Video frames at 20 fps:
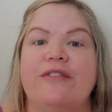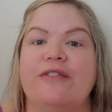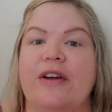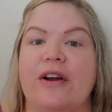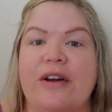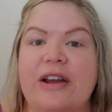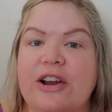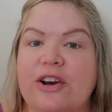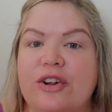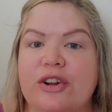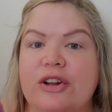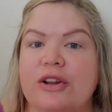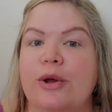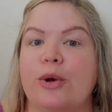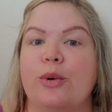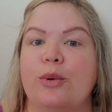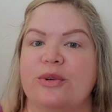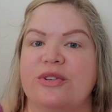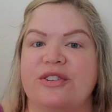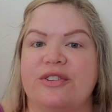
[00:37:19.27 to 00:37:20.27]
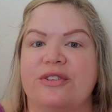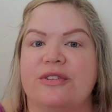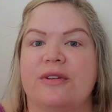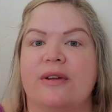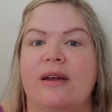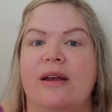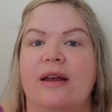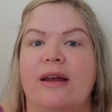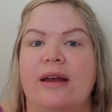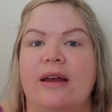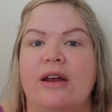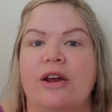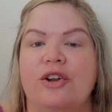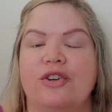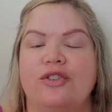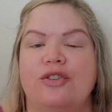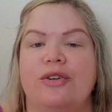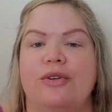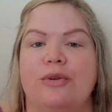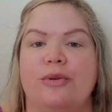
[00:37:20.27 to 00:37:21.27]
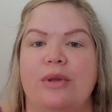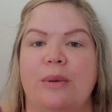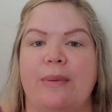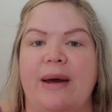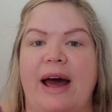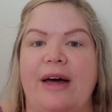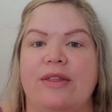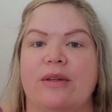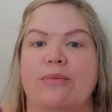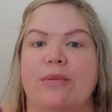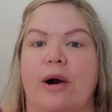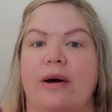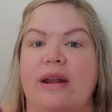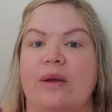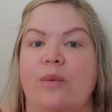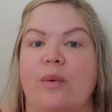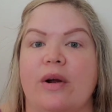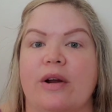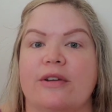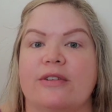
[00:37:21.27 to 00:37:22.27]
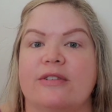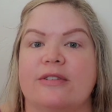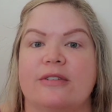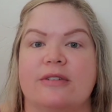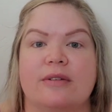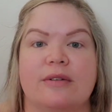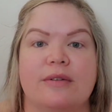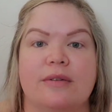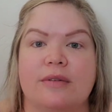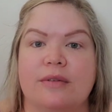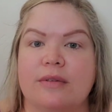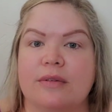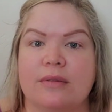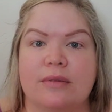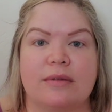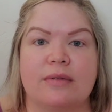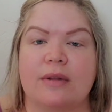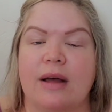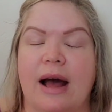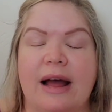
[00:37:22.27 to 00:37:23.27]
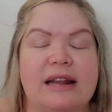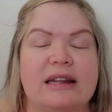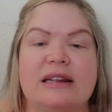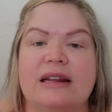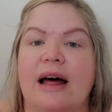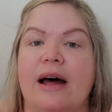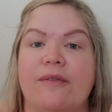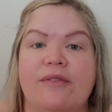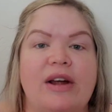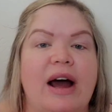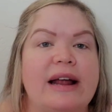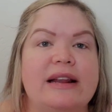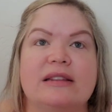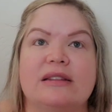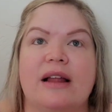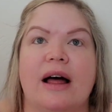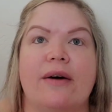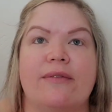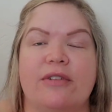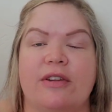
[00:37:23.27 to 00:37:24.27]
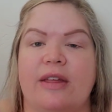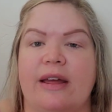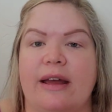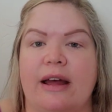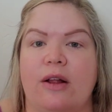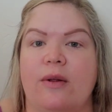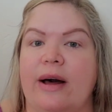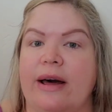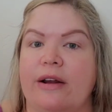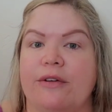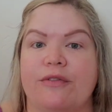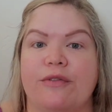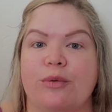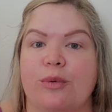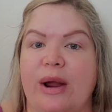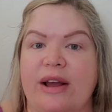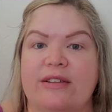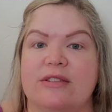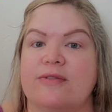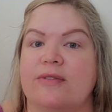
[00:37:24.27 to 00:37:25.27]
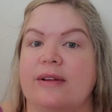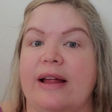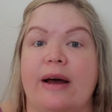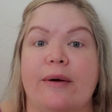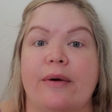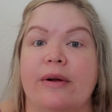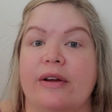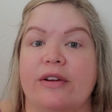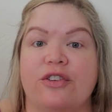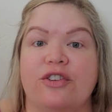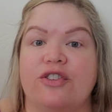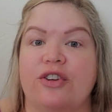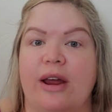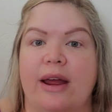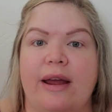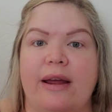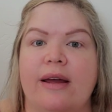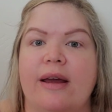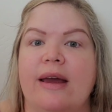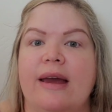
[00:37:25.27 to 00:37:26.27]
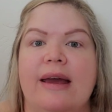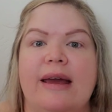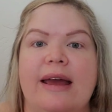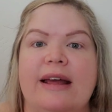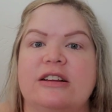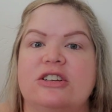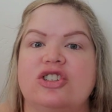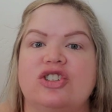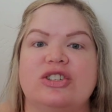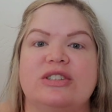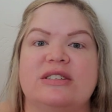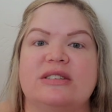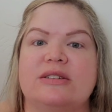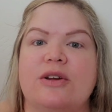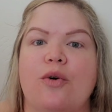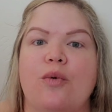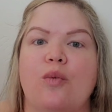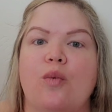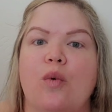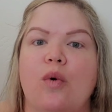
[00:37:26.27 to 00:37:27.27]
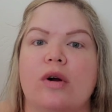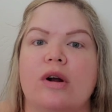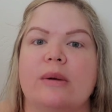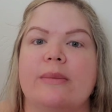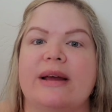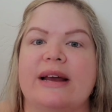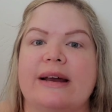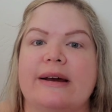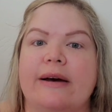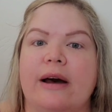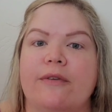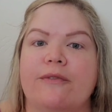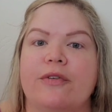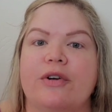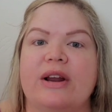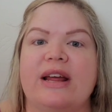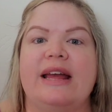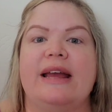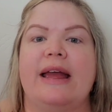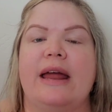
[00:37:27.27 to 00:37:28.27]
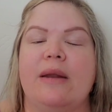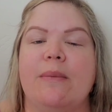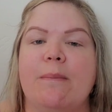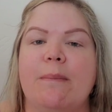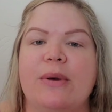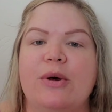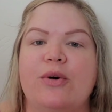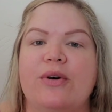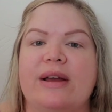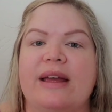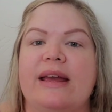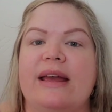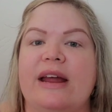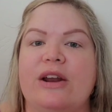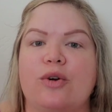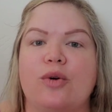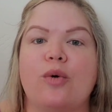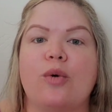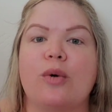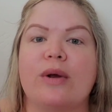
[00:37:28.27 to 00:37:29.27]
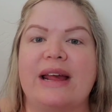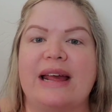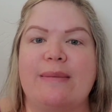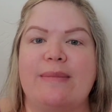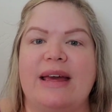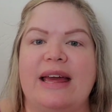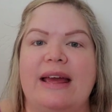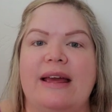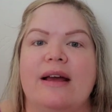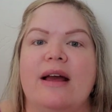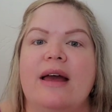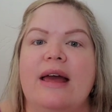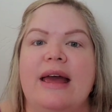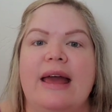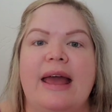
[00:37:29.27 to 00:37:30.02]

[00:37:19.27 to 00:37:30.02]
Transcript: very, very close to the Bath & Body Works I loved, I loved the hell out of rice flour and shea. It's just so warm and comforting and milky and creamy.